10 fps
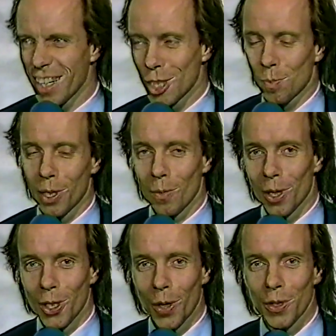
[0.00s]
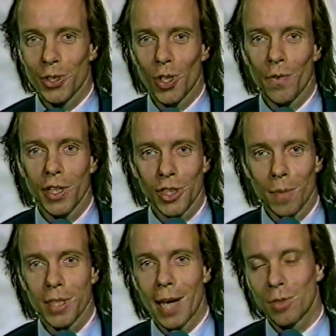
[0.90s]
think it's pretty well known the Soviets
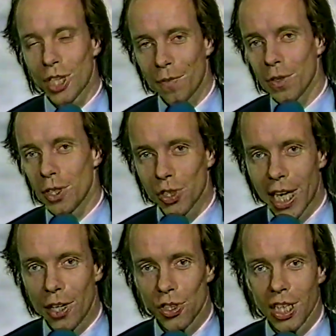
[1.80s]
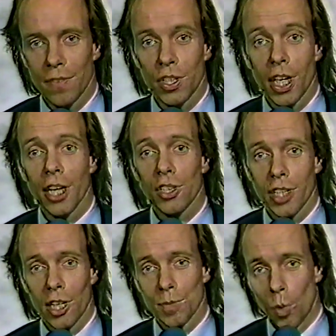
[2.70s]
sometimes shuffle their skaters to give their younger
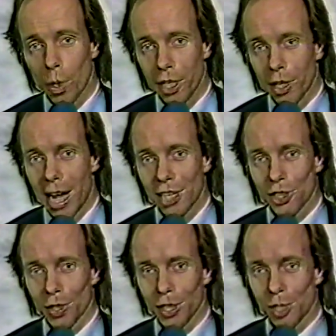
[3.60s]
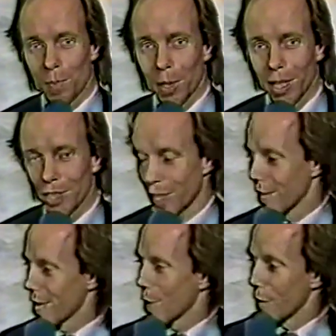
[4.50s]
skaters more international experience. And
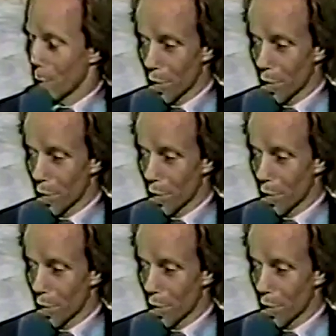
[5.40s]
he